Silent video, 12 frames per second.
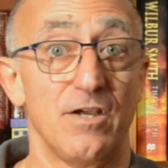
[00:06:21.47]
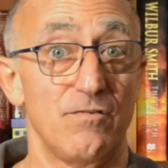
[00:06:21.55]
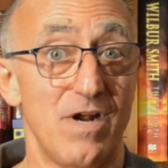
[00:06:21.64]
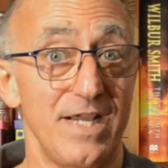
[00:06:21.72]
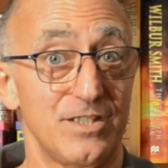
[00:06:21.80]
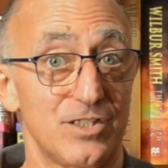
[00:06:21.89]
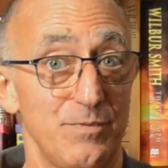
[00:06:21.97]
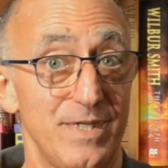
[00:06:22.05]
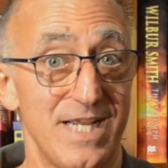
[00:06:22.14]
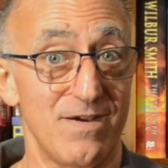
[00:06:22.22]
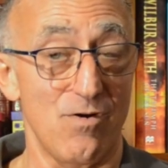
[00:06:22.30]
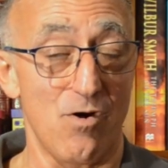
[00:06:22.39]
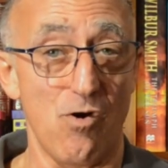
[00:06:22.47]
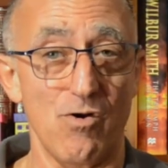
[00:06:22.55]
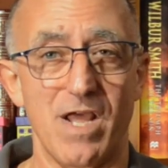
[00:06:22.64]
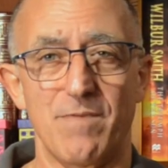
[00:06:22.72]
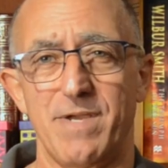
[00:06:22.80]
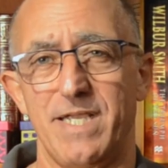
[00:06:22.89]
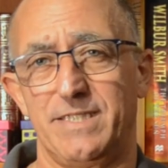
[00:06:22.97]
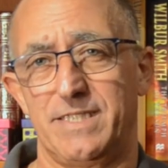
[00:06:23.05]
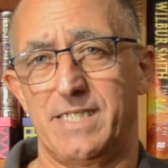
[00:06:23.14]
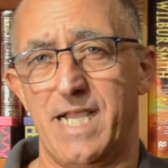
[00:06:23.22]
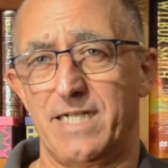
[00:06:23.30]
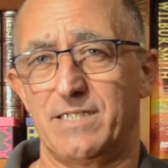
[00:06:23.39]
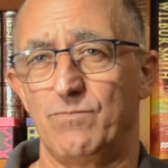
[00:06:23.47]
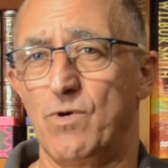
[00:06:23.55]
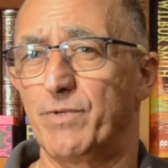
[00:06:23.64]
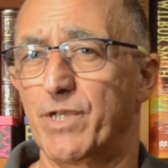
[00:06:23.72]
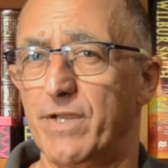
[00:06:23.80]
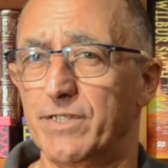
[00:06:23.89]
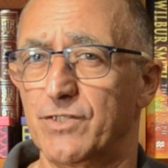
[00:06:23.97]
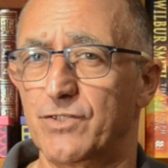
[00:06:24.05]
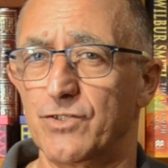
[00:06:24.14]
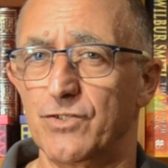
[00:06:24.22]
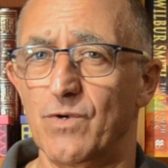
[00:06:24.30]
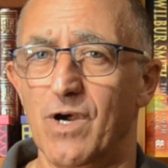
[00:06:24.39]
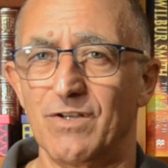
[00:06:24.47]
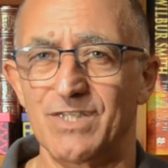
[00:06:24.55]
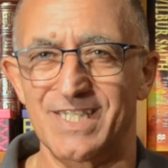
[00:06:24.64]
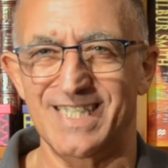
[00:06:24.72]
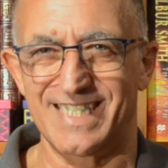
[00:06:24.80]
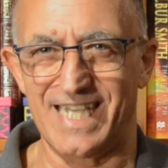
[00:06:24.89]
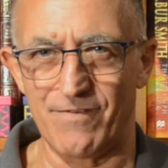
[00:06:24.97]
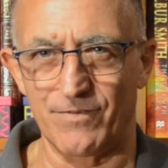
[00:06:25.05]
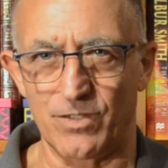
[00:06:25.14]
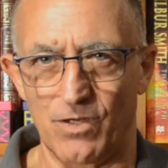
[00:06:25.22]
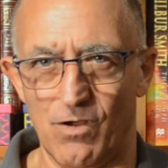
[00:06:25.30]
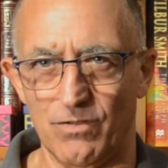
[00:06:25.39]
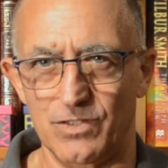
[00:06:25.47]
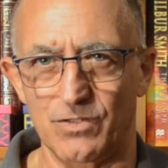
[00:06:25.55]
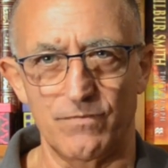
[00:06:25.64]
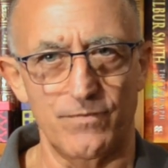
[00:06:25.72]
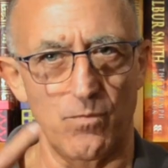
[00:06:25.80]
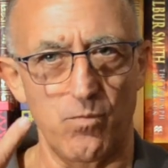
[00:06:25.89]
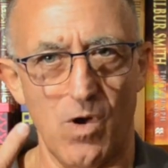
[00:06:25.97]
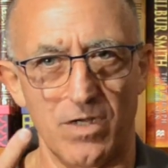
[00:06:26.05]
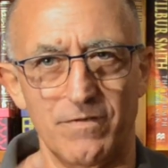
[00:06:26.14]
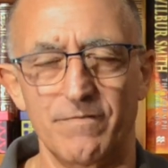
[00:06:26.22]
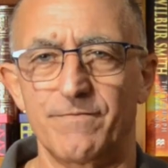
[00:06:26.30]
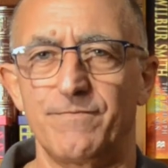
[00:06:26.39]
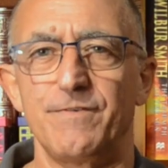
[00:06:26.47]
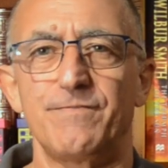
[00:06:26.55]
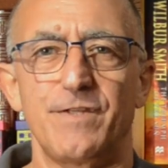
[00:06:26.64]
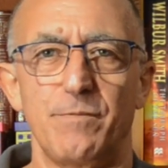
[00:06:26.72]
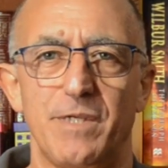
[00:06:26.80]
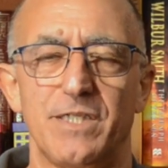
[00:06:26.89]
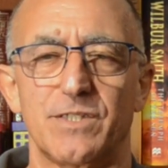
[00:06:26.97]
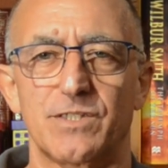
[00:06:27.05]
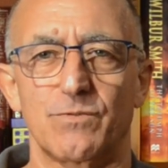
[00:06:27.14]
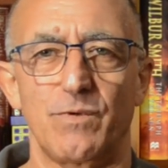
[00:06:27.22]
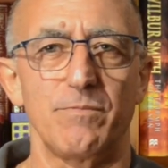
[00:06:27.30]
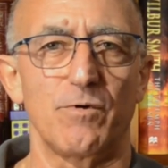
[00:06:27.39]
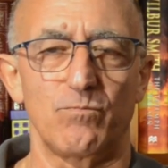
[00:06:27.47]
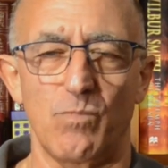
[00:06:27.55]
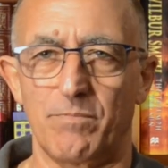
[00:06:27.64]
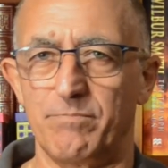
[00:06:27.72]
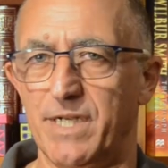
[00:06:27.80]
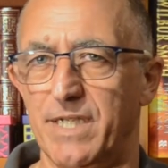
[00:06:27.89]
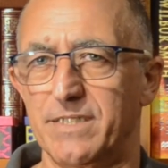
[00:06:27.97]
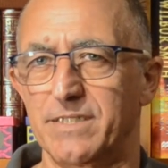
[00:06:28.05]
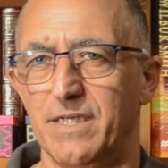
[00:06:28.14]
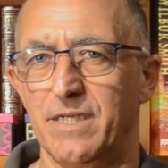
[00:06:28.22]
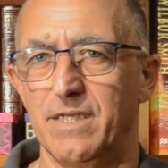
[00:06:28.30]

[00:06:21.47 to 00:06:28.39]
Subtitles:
Right, so we're now on our main set, and what we're going to do are 7 lots of a 150 meter swim on 1 minute,